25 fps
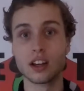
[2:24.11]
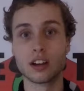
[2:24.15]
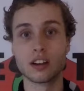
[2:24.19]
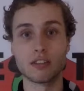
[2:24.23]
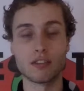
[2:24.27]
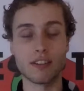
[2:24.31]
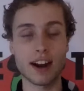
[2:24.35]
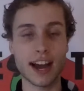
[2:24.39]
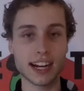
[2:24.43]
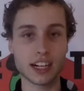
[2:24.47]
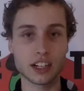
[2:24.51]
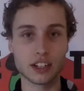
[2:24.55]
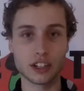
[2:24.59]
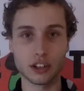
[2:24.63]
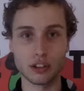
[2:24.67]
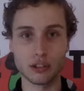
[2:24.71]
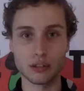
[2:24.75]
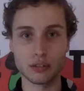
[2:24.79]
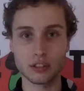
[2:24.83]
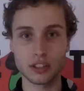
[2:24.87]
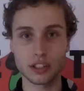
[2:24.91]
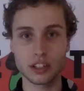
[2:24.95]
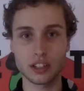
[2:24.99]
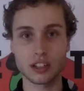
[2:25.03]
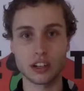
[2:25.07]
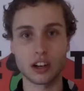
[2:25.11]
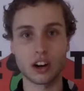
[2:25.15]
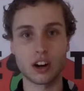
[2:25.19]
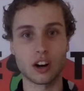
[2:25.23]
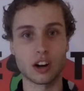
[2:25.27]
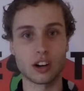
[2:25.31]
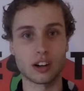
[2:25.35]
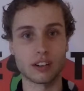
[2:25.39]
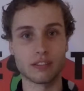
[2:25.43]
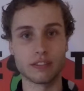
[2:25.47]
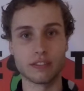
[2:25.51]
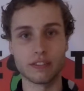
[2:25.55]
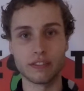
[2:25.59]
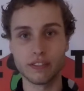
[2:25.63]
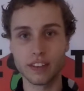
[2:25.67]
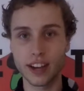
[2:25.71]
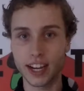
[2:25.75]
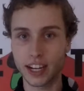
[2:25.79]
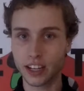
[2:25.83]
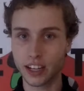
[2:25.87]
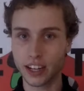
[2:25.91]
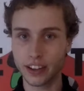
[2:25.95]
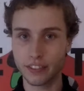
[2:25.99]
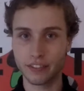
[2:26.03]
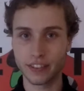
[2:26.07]
Raccoons are
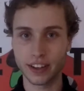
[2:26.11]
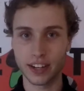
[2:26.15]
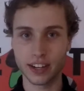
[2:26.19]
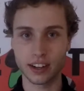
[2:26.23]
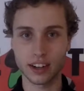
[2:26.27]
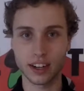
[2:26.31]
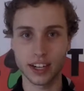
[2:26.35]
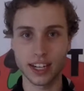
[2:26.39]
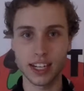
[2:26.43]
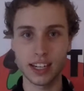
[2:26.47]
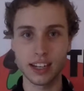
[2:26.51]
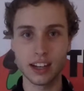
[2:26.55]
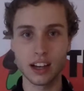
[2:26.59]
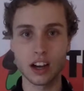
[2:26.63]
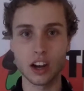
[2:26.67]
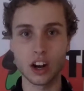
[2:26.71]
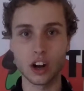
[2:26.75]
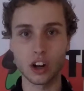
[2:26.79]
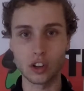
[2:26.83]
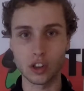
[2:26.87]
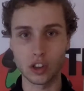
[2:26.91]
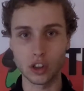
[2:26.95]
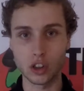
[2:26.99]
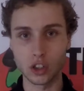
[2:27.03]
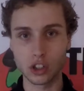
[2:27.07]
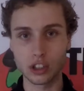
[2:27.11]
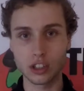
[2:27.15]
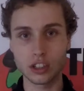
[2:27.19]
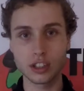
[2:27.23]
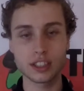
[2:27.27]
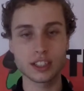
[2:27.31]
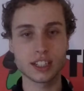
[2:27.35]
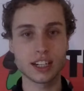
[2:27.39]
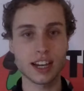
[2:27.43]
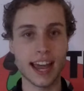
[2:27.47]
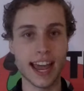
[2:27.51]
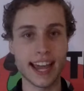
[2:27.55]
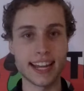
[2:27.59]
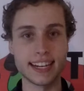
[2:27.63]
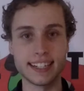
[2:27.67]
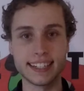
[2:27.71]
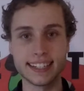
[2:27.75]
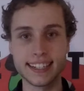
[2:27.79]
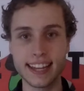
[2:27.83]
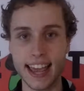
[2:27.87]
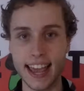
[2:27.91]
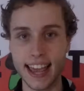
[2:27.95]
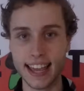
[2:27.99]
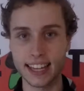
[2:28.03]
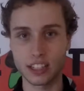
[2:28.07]
very, very alert and
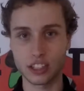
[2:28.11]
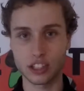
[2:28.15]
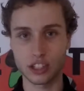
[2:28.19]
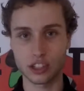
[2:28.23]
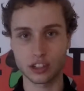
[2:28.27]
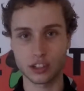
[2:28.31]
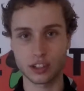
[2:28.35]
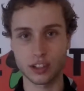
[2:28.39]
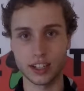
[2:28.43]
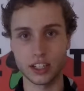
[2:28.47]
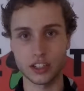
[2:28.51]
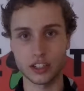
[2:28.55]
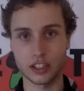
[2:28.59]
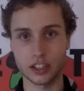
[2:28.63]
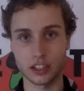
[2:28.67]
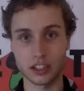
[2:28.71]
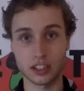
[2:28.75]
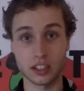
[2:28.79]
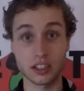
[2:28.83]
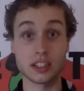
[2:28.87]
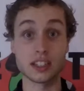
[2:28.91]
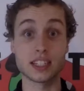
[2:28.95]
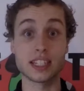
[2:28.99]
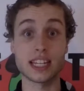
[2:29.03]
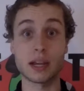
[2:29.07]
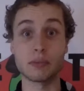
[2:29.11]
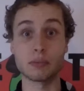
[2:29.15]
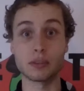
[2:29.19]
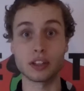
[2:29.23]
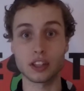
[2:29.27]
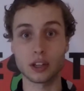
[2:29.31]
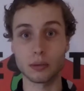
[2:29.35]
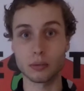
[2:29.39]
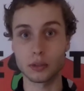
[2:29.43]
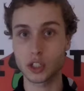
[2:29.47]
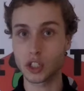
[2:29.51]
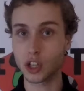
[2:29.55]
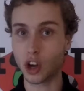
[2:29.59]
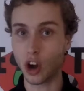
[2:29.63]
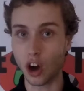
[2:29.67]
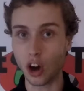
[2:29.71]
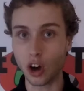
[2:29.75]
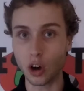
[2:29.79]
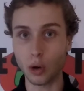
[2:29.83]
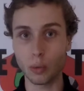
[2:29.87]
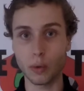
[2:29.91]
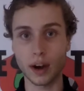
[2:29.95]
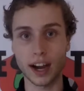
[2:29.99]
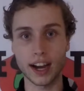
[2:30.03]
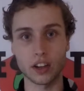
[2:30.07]
tense creatures, and same with almost
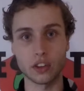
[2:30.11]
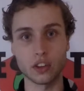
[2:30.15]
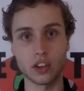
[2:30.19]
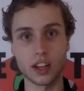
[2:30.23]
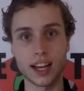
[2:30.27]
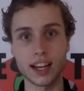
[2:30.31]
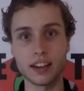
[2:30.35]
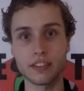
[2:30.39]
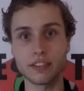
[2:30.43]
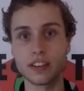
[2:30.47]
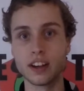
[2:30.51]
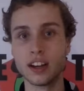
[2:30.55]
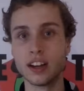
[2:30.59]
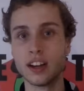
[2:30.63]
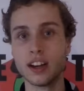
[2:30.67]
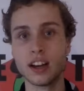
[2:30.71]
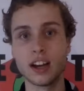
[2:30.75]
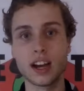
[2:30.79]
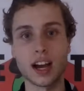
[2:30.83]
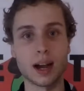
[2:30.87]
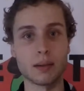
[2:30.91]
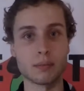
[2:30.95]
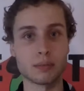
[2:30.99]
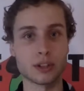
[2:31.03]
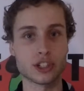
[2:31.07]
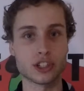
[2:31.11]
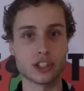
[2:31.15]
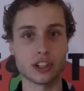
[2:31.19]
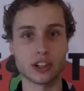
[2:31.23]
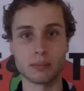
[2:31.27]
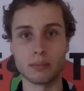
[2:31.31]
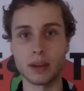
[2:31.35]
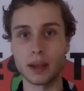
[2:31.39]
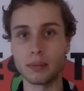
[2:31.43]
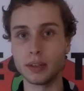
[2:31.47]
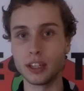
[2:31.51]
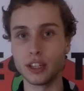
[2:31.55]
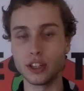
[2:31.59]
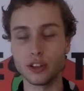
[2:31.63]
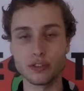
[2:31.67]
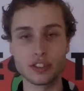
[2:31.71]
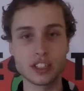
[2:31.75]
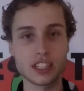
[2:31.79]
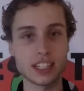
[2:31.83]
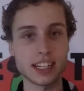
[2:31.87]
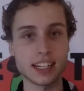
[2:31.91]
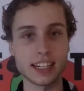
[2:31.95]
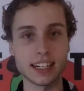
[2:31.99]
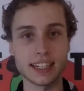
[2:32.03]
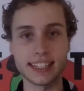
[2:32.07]
all wildlife. I'm sure maybe you've
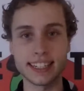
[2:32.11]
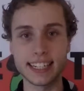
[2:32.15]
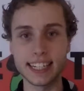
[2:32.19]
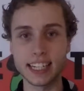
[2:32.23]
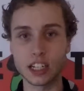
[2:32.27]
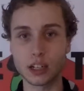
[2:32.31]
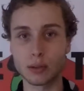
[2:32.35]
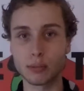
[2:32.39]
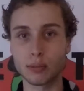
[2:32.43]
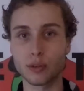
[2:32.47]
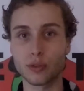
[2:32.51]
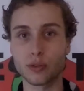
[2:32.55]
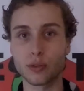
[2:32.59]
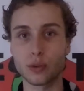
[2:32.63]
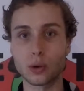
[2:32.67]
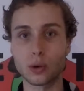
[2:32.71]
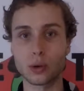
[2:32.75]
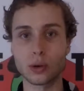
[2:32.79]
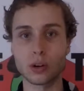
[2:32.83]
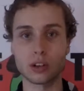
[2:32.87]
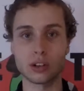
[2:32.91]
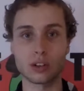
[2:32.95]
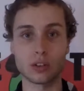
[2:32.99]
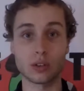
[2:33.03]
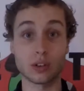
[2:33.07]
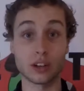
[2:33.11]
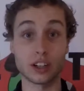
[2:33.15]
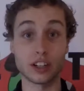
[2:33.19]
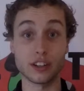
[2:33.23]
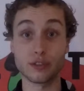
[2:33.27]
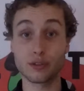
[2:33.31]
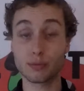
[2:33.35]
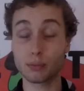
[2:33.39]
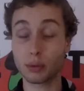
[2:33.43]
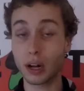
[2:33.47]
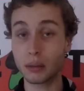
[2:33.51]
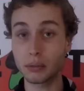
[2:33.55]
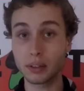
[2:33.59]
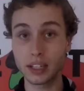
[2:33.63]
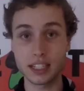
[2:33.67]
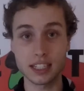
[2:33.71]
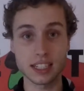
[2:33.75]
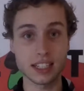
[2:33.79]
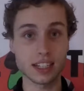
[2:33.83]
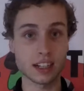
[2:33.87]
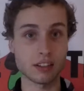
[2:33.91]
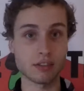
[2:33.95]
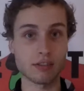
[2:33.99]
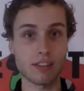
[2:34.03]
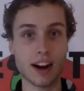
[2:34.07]
seen a deer before, or you've probably
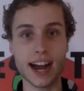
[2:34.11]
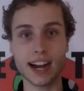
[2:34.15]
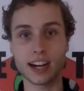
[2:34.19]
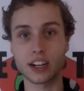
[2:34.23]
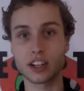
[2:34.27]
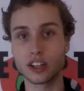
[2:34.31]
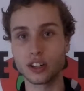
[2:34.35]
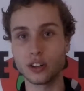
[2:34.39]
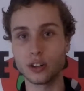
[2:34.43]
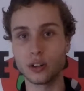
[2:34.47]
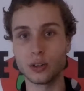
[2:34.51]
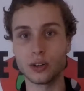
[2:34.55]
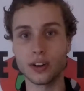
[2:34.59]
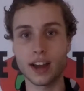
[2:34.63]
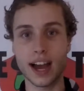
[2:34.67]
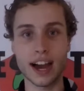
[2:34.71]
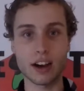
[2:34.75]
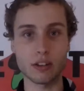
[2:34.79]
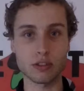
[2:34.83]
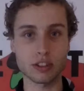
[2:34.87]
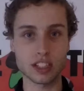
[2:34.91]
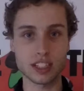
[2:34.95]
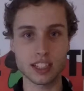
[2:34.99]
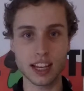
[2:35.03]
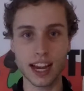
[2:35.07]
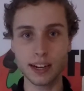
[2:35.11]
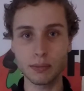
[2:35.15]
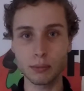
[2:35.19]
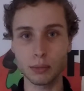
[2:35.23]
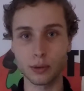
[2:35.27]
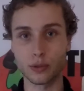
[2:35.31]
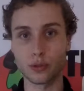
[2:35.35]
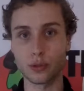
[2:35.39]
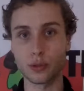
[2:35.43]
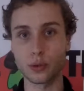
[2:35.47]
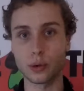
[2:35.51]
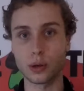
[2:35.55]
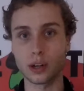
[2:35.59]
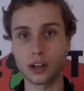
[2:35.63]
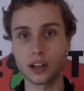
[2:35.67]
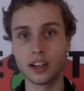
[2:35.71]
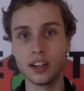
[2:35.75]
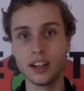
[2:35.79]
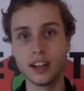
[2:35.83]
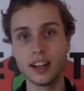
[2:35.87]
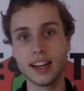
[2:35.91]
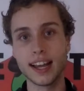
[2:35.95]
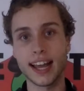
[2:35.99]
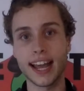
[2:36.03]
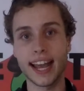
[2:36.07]
seen a raccoon outside before,
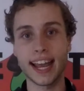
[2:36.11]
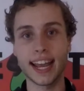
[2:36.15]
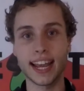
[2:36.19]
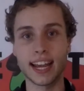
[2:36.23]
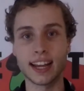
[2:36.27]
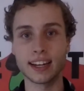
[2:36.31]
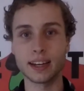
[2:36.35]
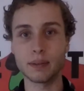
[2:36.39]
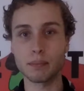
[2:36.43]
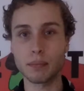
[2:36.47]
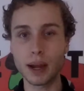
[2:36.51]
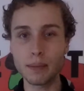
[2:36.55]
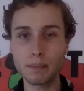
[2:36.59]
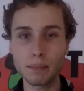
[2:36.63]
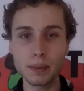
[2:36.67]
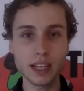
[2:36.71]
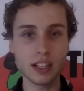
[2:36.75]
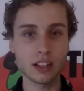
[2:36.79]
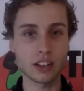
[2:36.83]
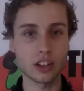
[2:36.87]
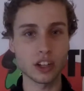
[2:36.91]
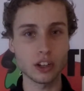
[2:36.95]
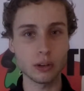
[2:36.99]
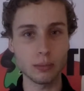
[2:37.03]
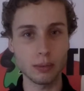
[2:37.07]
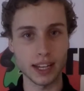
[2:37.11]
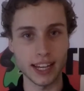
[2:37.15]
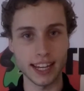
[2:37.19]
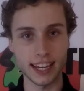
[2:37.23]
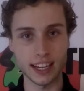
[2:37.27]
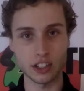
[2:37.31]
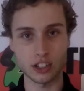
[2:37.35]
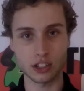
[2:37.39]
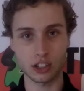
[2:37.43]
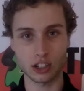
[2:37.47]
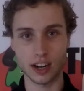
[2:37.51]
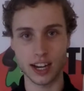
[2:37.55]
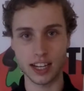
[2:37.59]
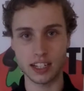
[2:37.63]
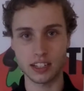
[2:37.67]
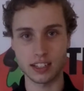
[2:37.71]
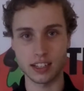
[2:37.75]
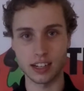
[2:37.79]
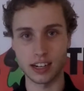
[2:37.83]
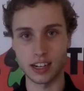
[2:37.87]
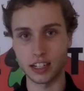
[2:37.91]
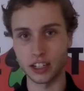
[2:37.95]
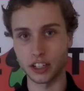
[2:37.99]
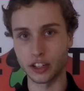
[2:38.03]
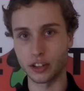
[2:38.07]
and it might be a little bit
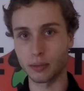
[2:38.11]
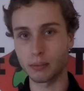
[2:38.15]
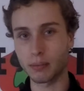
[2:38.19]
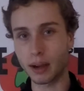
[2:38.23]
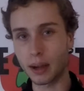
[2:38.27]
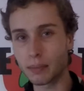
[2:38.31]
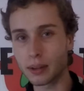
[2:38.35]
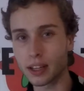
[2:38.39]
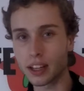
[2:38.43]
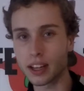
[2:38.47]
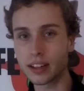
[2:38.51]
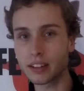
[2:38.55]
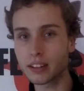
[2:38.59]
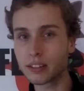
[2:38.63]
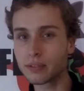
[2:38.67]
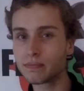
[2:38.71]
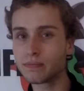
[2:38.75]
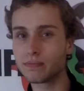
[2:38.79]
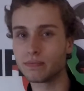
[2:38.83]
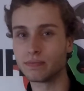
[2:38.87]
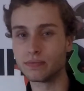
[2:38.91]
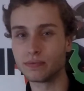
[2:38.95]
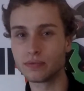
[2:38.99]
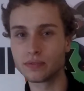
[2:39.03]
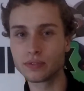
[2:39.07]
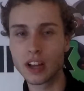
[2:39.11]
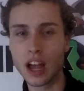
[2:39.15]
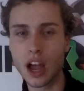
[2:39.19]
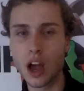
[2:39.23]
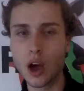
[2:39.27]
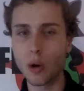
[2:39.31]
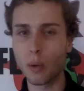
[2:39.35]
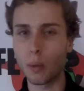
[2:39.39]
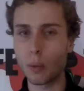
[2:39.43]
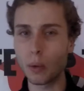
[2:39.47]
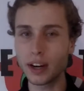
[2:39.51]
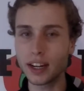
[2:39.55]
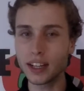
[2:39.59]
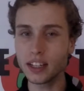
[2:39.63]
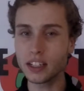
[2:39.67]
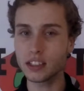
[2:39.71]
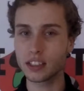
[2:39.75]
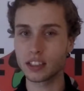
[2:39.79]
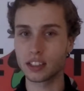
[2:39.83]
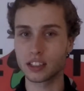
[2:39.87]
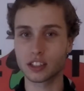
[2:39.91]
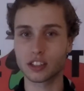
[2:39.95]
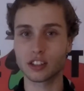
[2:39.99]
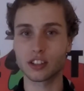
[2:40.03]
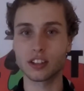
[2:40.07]
interested in you. It might be like, what is
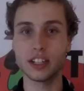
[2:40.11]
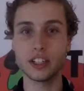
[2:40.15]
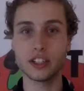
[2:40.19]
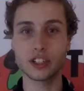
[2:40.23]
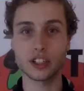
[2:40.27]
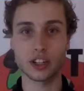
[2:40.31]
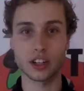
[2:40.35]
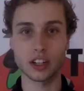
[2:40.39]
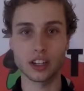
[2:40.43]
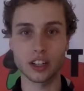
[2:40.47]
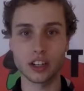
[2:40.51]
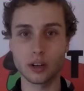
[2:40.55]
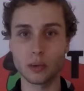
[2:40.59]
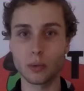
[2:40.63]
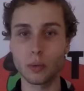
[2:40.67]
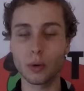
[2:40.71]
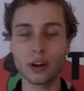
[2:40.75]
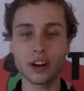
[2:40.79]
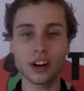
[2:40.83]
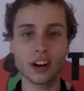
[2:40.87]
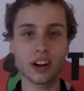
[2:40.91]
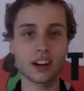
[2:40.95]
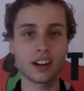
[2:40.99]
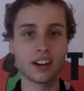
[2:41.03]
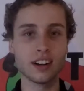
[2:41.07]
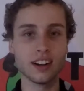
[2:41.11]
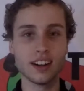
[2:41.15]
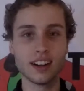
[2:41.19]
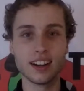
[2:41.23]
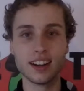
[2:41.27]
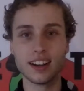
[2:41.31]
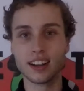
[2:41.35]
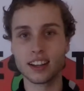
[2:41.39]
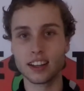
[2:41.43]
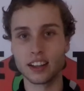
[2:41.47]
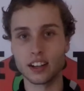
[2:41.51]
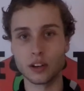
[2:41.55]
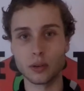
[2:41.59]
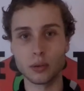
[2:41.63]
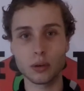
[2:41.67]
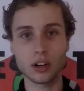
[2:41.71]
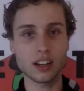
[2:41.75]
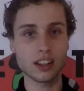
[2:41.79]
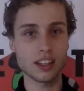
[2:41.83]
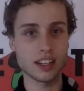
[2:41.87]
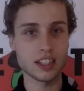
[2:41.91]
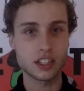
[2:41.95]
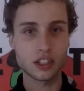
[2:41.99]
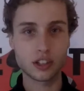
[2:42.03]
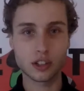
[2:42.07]
this creature? What are
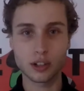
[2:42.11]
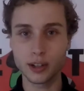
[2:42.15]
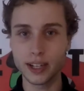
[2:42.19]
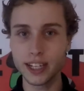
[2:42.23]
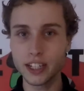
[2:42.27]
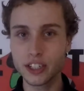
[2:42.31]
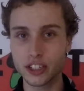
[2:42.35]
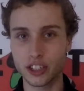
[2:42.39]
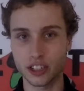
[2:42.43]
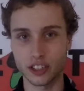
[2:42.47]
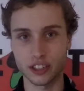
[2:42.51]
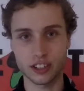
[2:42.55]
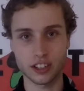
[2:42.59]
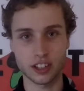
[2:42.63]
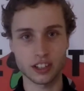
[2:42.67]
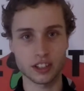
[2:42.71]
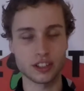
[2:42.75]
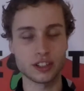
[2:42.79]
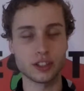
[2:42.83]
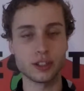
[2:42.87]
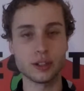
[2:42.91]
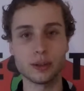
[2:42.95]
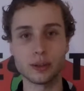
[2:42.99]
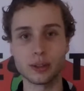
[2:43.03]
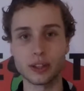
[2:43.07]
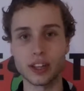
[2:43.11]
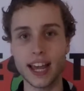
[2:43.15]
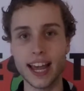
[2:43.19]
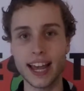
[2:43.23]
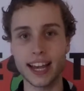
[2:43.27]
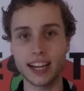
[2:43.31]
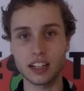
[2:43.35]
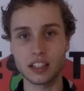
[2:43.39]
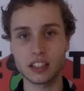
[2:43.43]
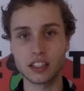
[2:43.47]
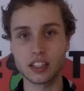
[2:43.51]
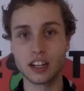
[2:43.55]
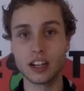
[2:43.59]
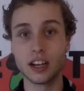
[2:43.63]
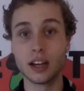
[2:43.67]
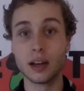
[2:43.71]
these creatures on two legs?